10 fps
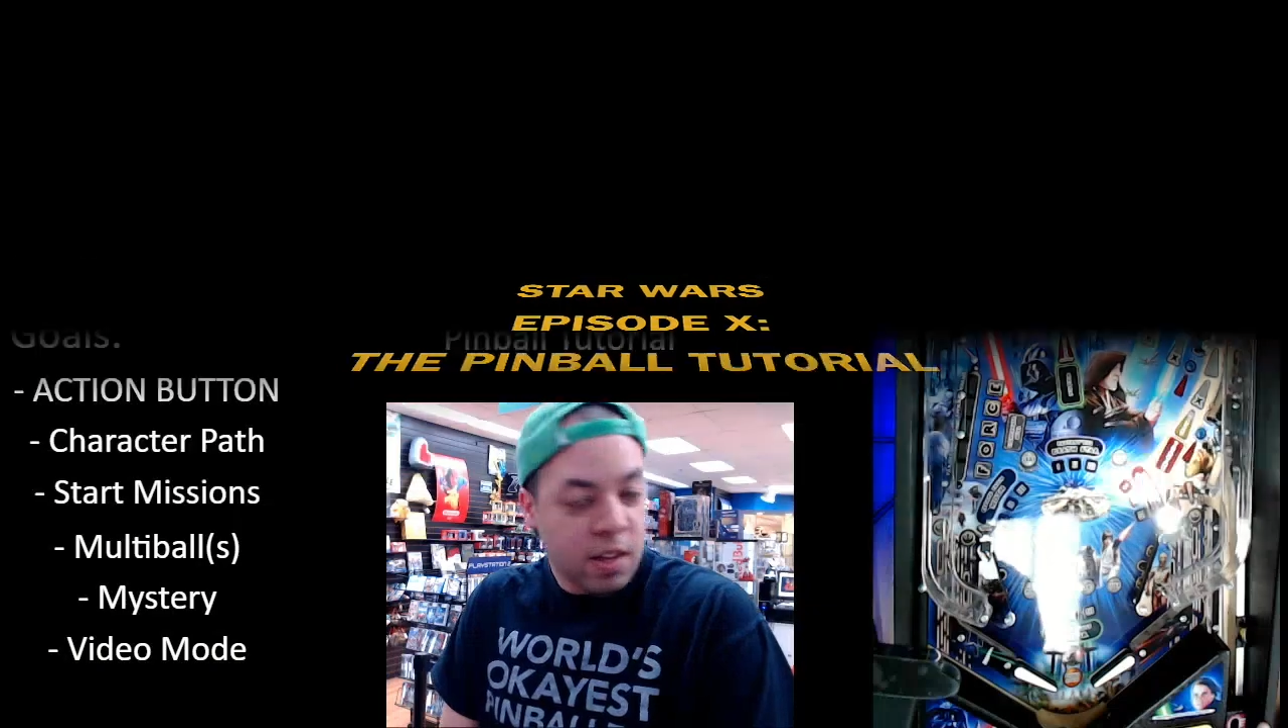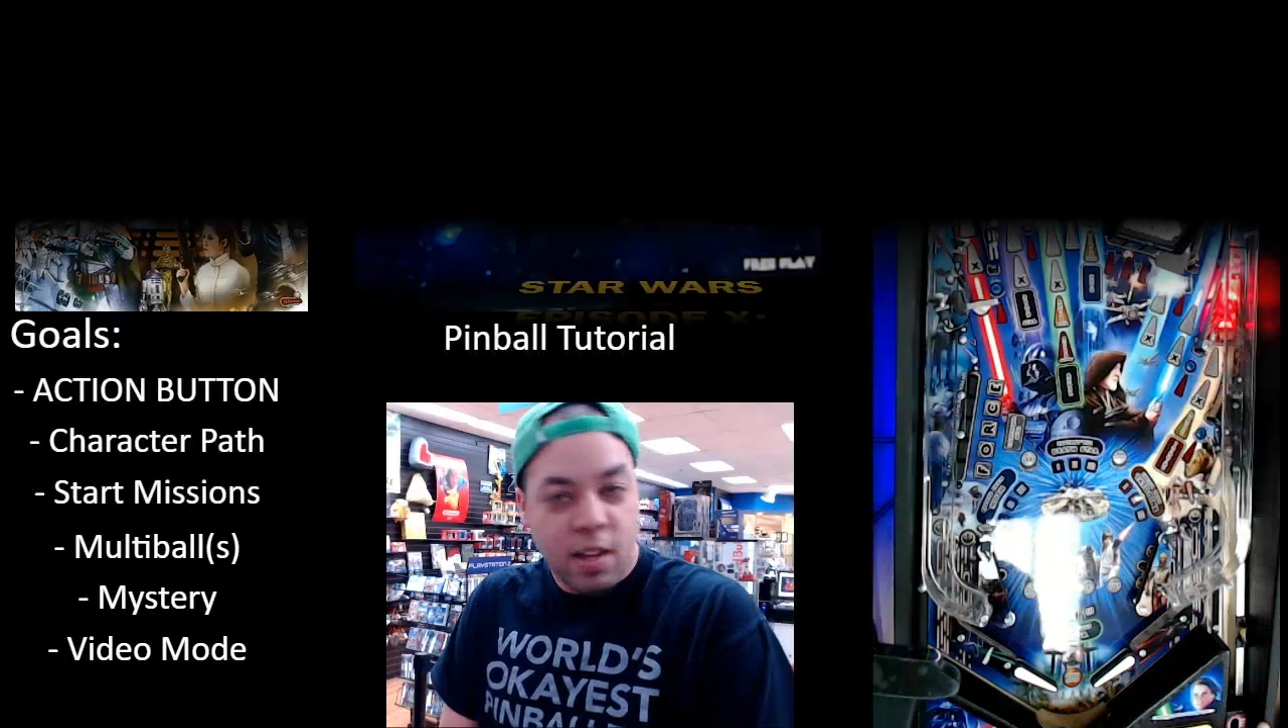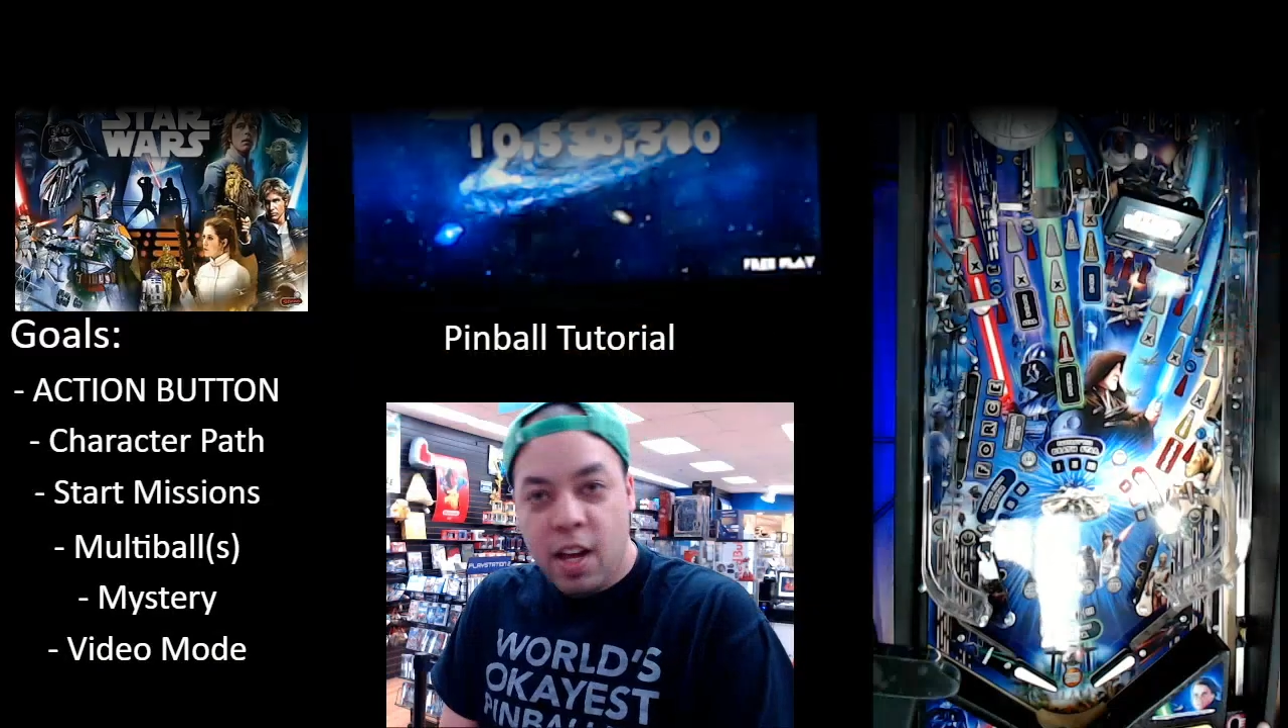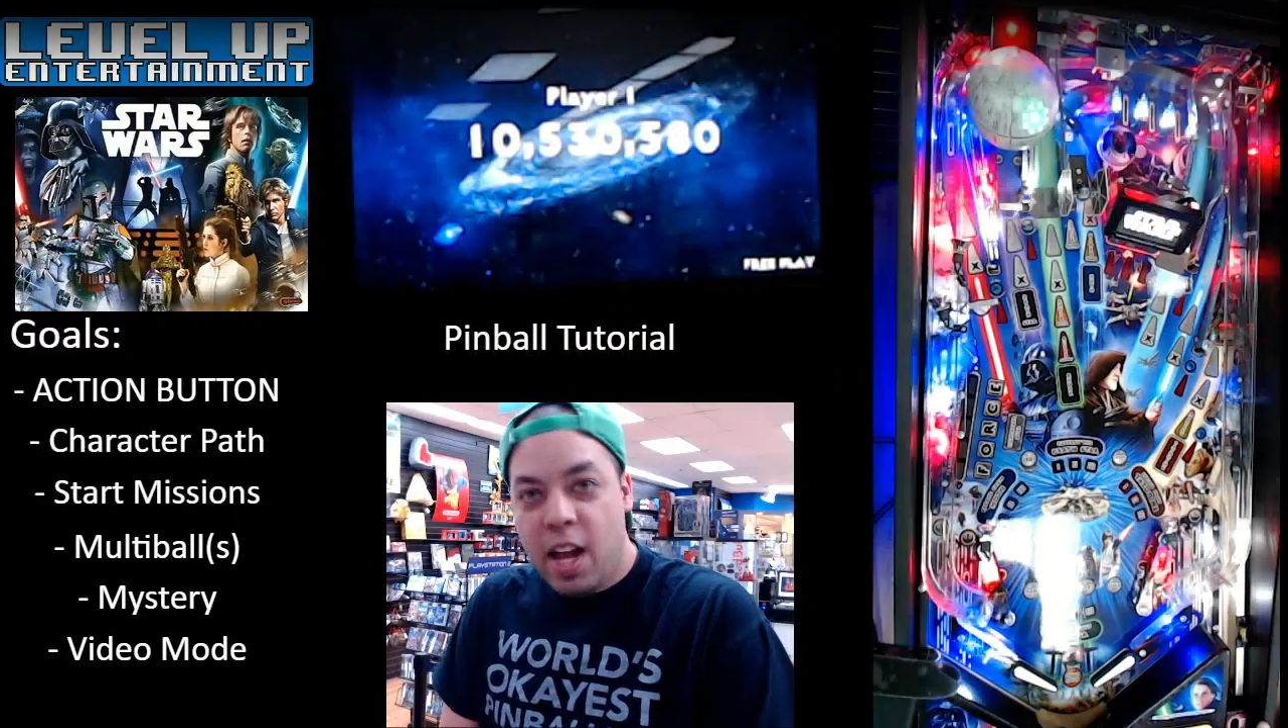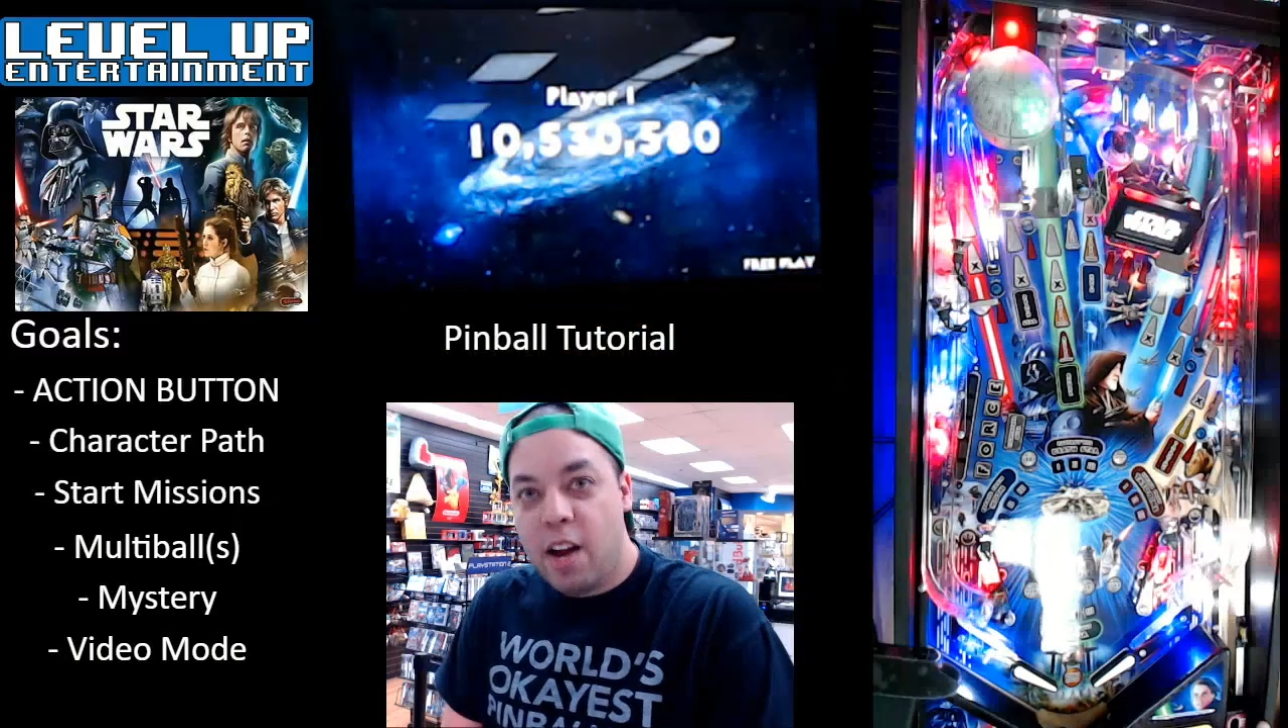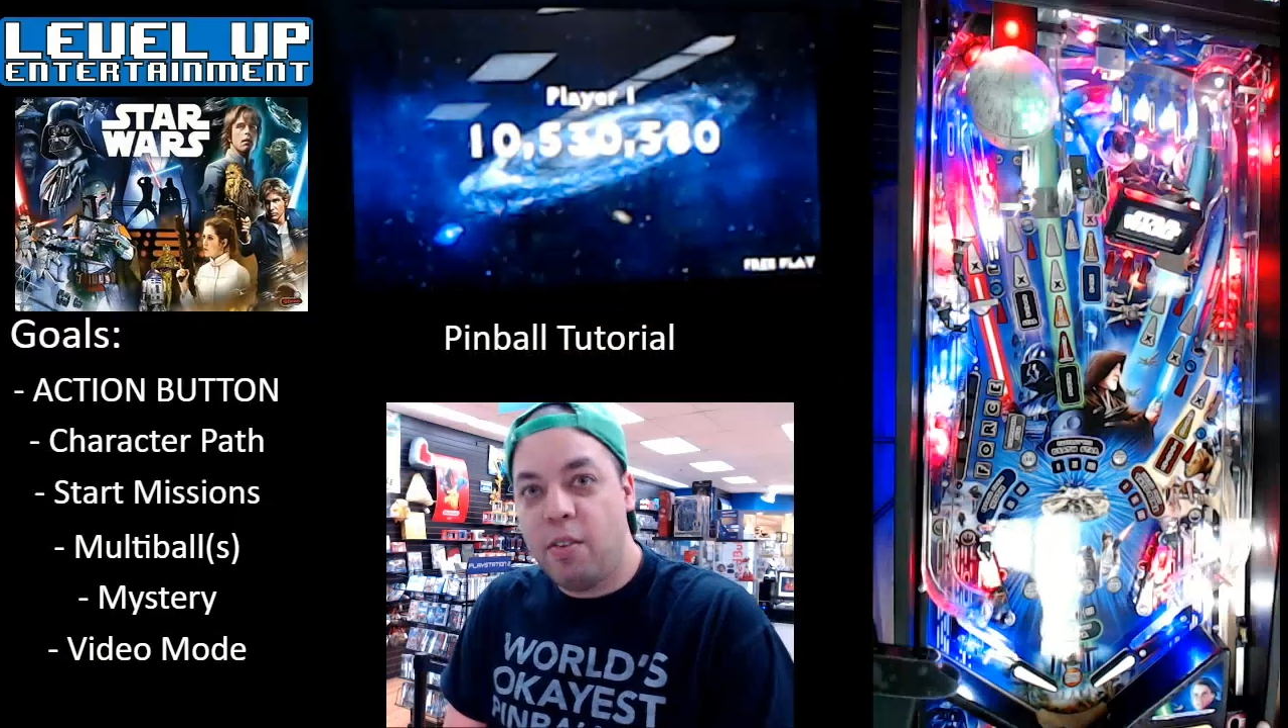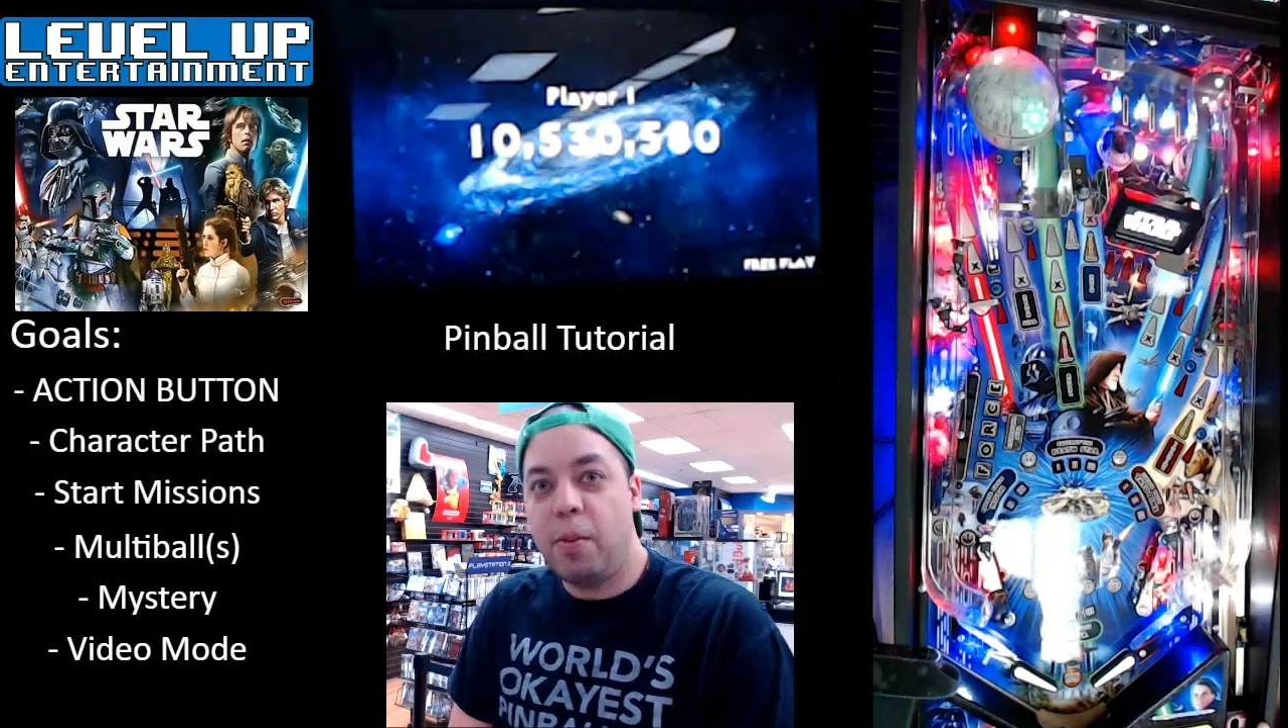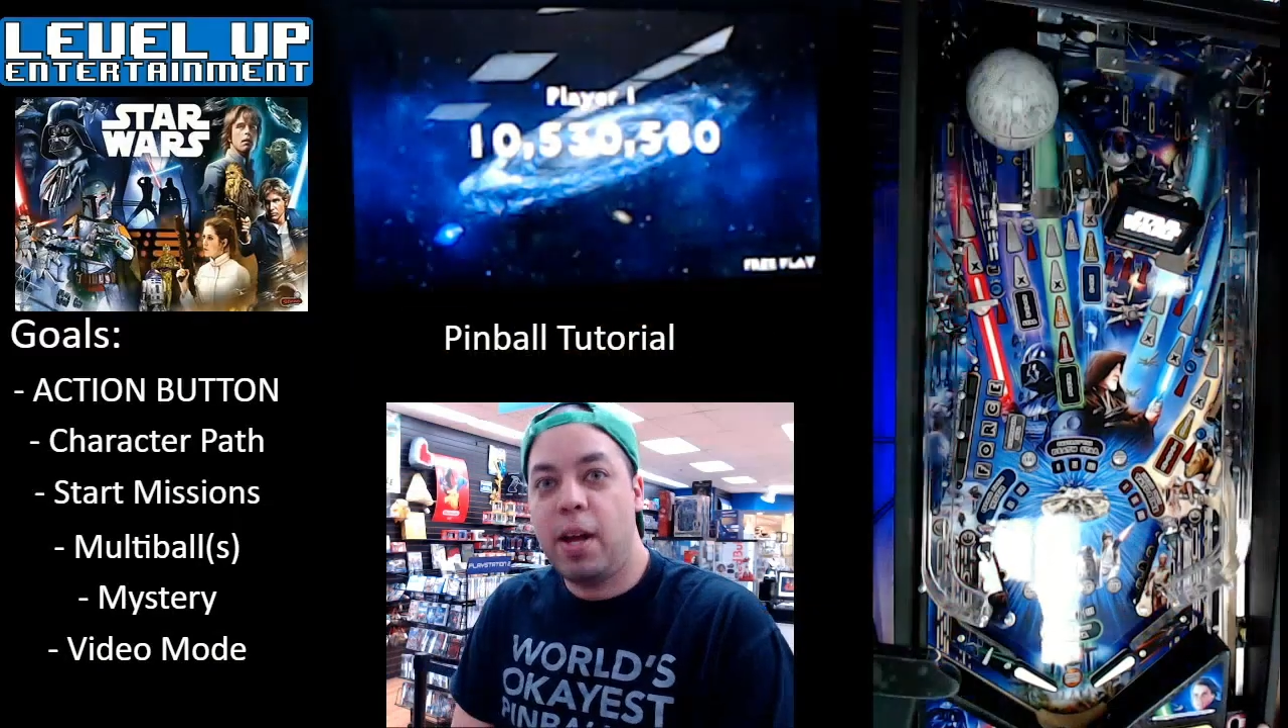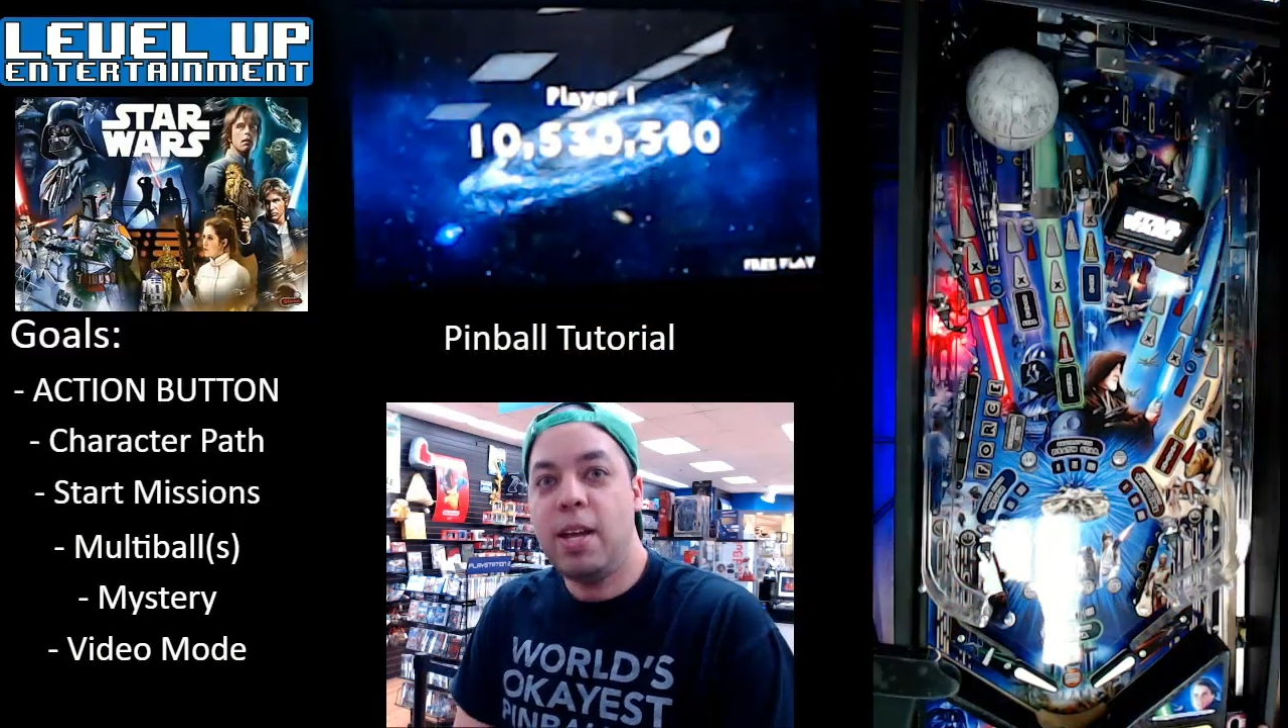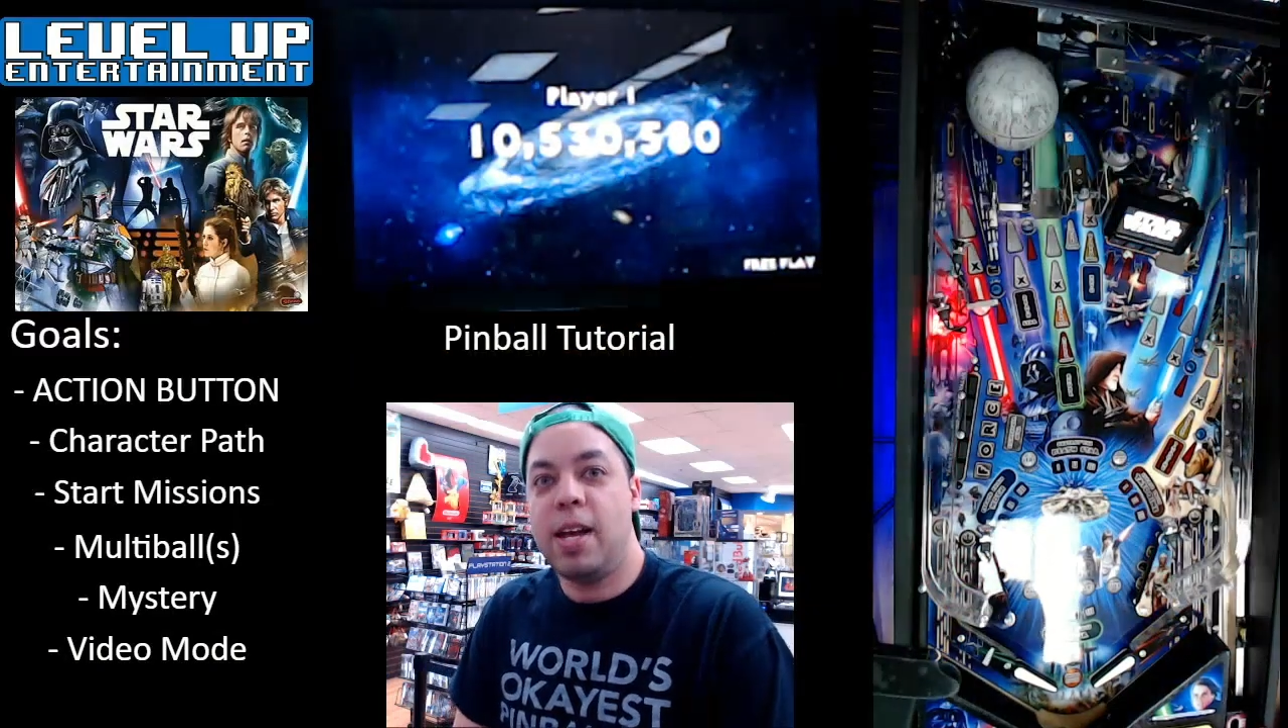Hi everybody,